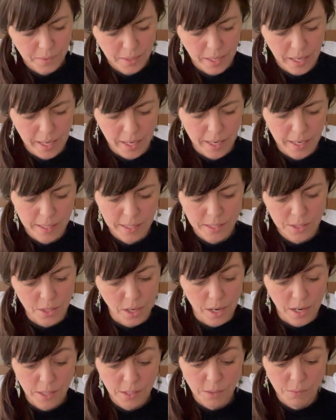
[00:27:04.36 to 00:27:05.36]
and it's
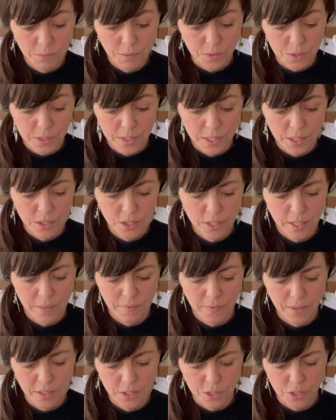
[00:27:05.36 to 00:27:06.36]
awesome for stitch
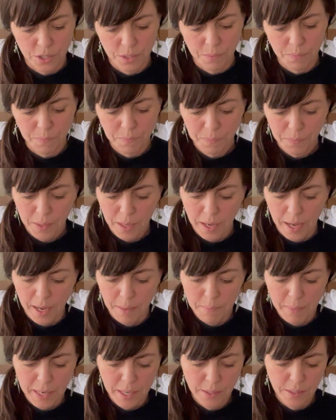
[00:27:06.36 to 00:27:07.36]
definition. I
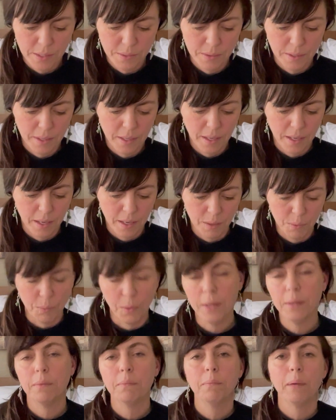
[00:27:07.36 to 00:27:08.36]
made
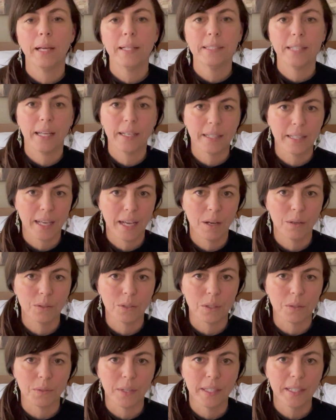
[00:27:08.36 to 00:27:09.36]
one bandana cowl
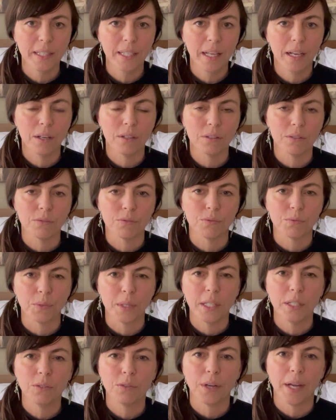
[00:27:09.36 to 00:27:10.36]
already out of
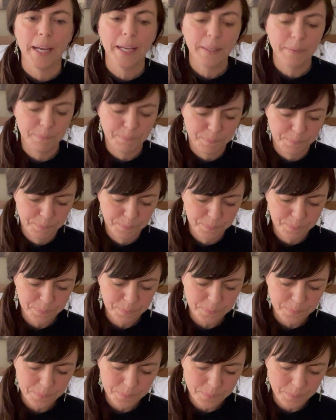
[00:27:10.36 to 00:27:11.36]
reed gray
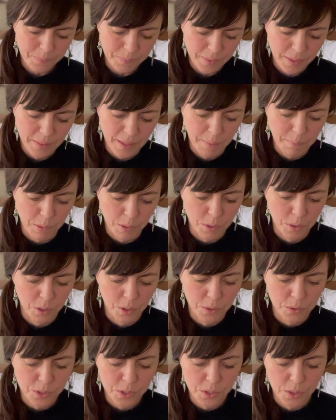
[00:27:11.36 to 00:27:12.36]
that Purl
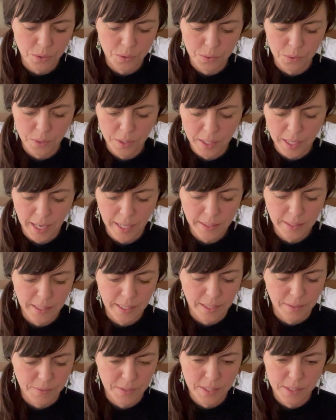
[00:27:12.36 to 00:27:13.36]
Hoso kindly
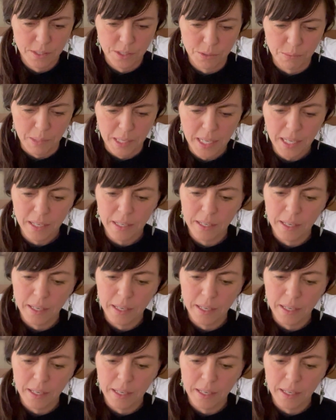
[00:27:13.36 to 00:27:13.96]
gifted to me,